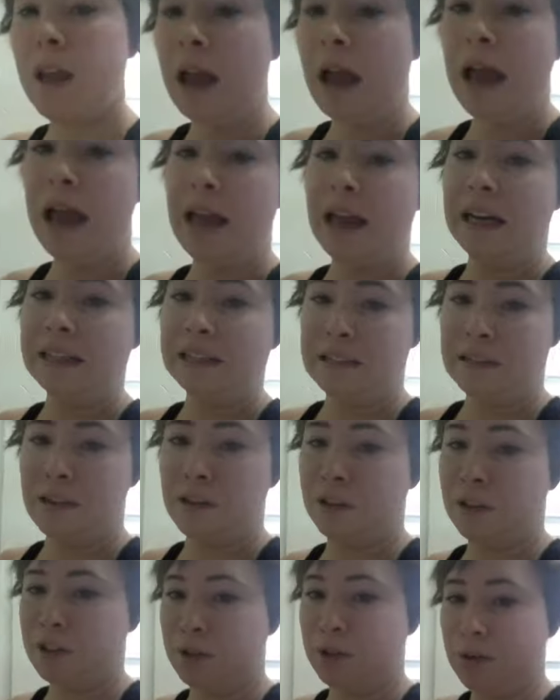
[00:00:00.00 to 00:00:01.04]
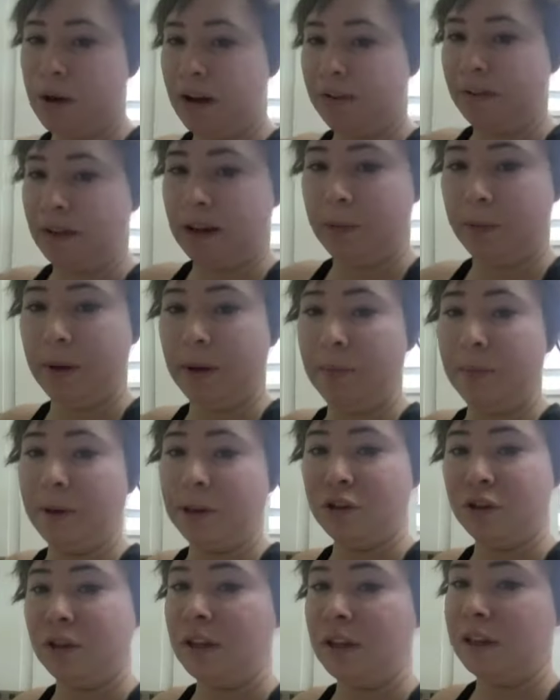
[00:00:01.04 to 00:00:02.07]
And as long as you have like a big
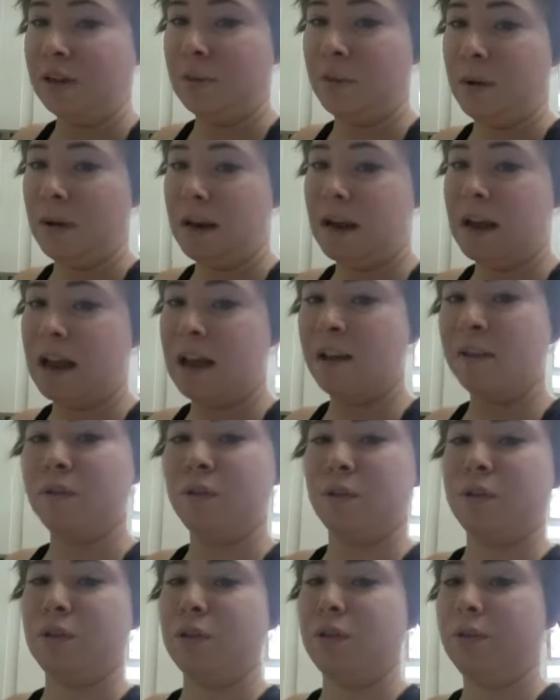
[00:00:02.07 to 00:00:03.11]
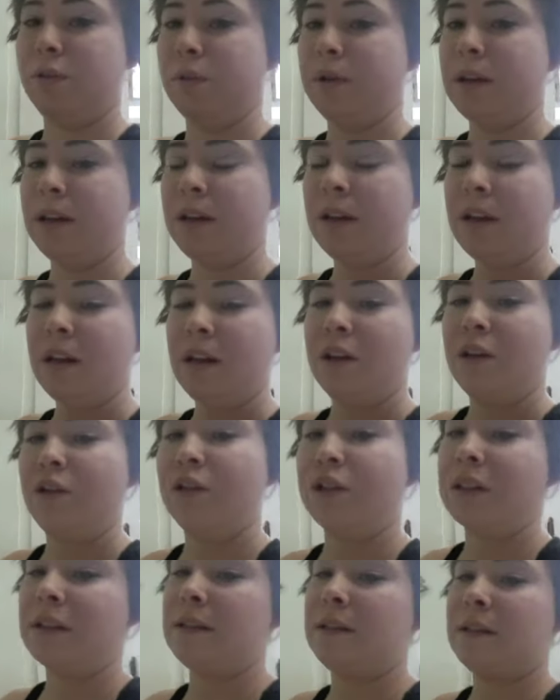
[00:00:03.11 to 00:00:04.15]
pitcher like the one I have, you can do it. You
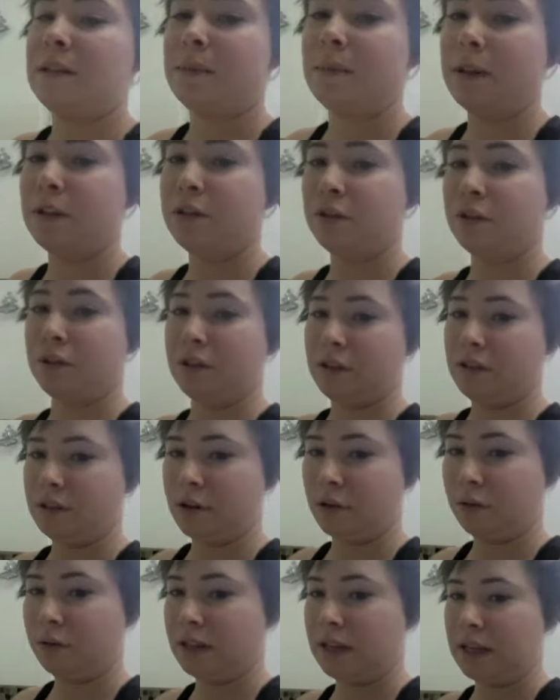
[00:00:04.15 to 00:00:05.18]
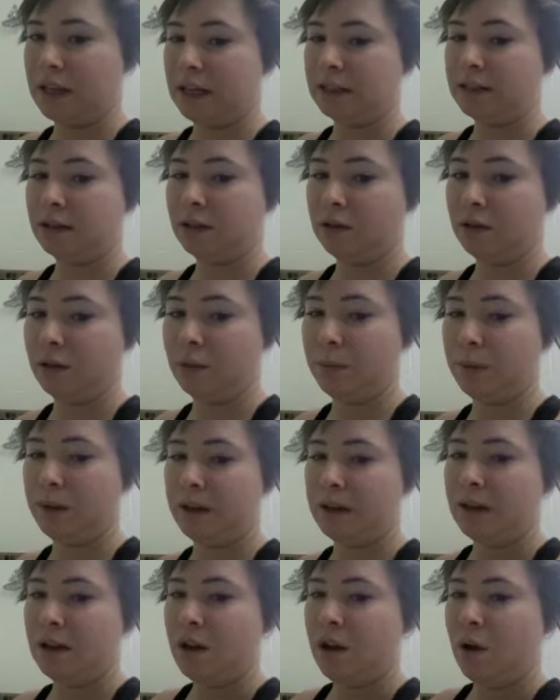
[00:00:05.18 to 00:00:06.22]
just need to make sure to soak the dates a little bit.
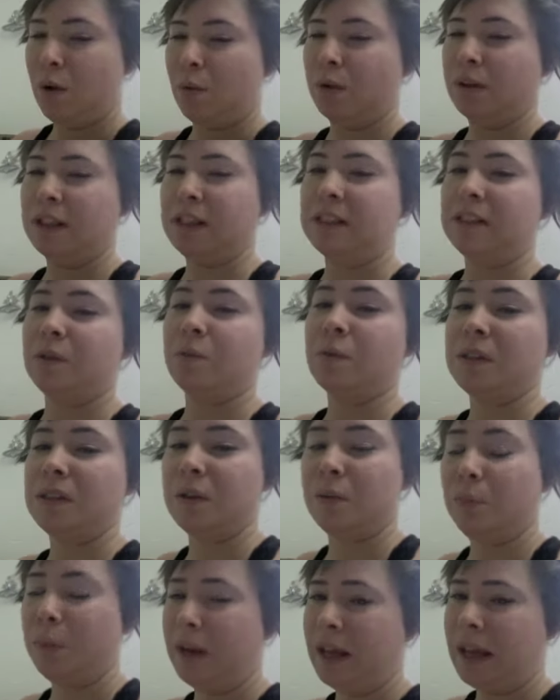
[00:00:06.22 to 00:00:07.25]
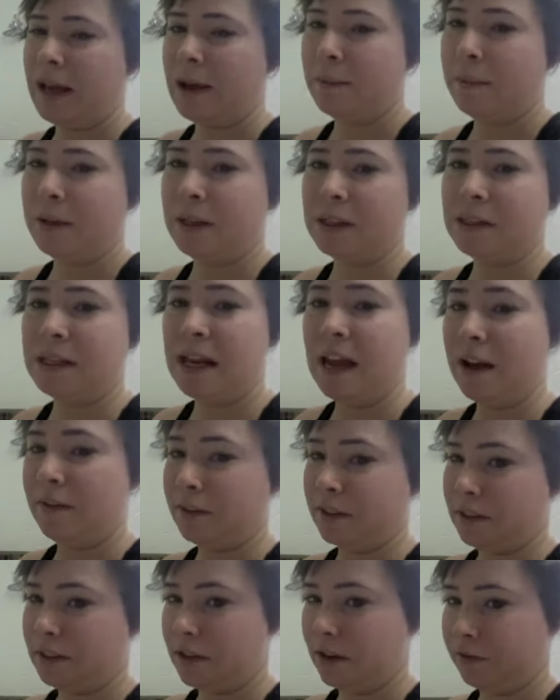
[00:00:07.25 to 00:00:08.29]
Well, at least the ones that we get because they have a
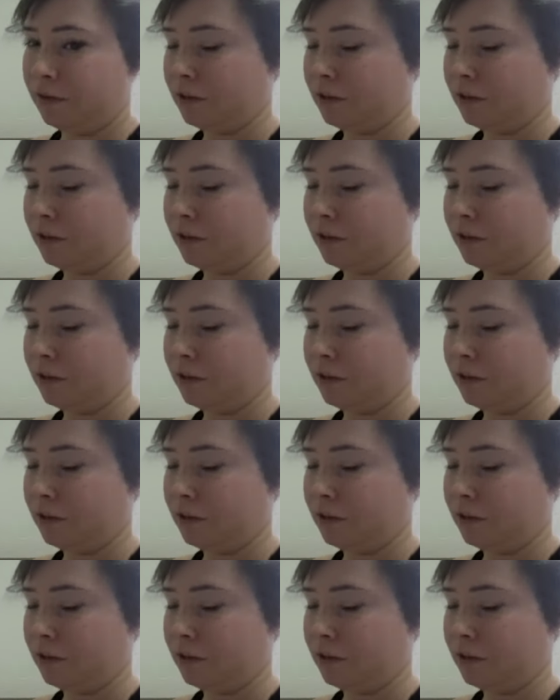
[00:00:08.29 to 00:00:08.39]
tougher